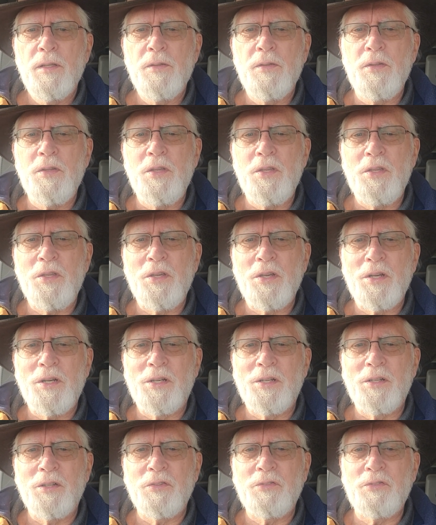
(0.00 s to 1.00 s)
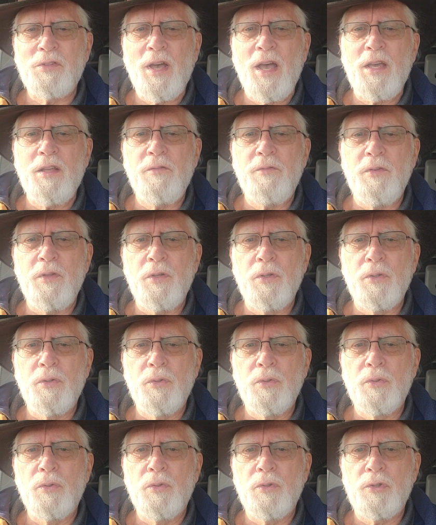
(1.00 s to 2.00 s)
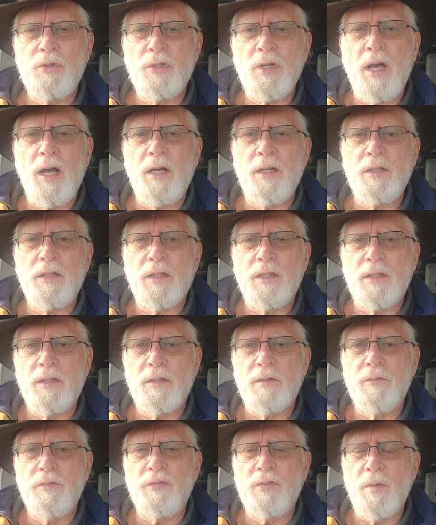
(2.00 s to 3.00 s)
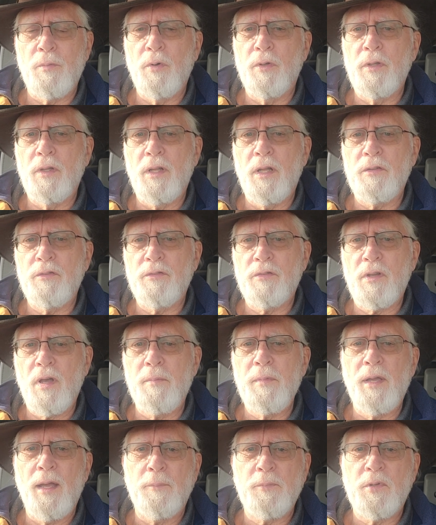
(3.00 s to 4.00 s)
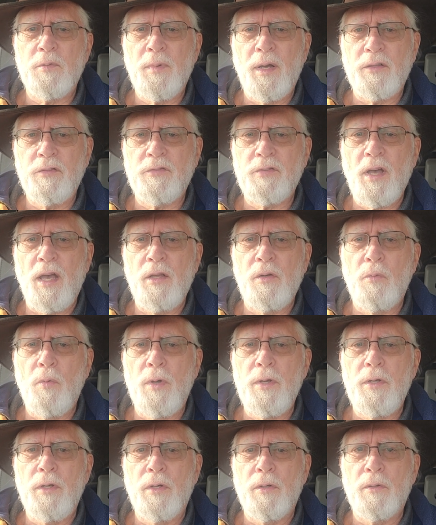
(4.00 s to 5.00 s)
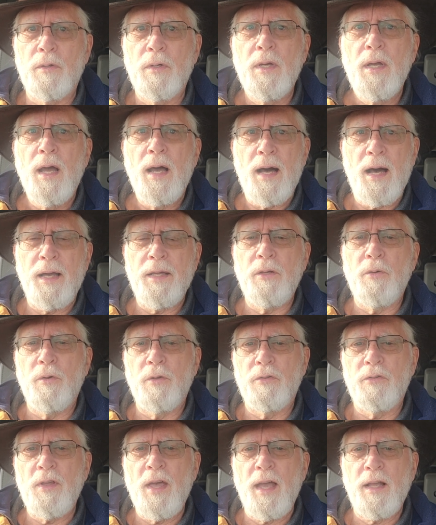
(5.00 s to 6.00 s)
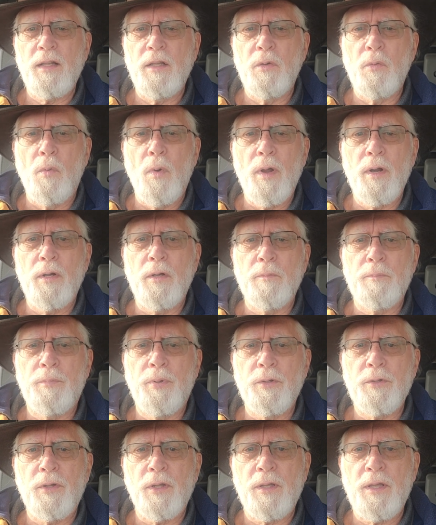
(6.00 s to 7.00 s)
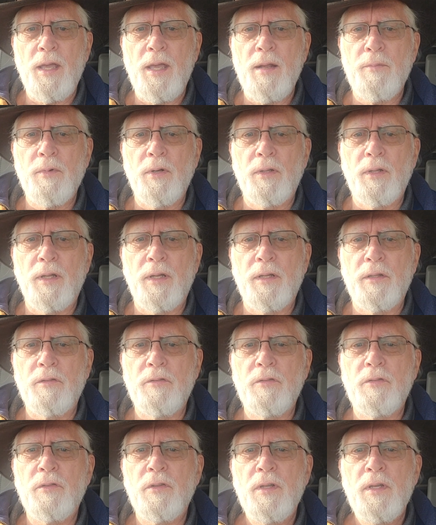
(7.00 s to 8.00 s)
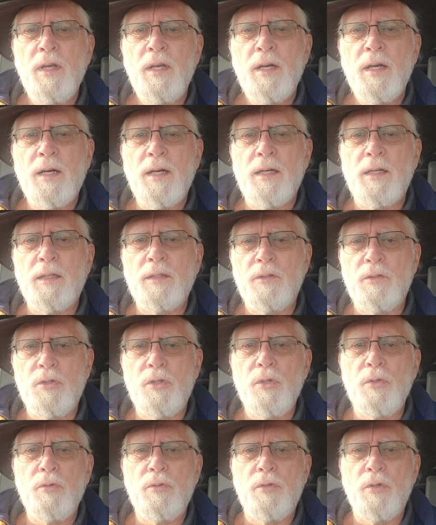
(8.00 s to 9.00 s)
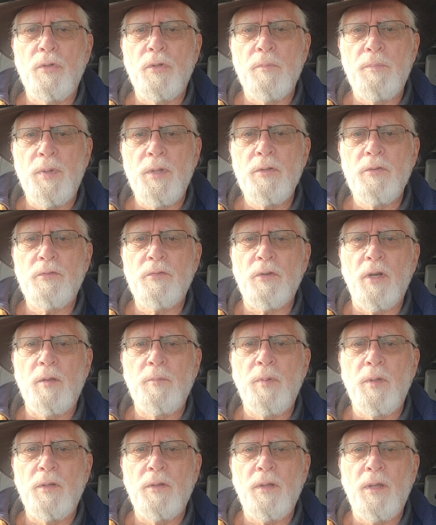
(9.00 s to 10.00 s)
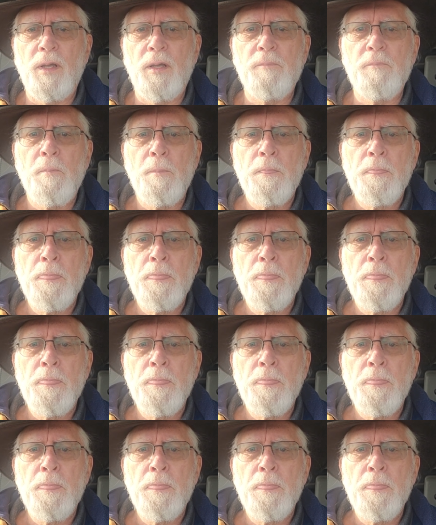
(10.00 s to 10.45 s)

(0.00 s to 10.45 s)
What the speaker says: the side view shot of someone that's coming up to my side window, I know exactly where to put the camera lens due to the pinstriping tape.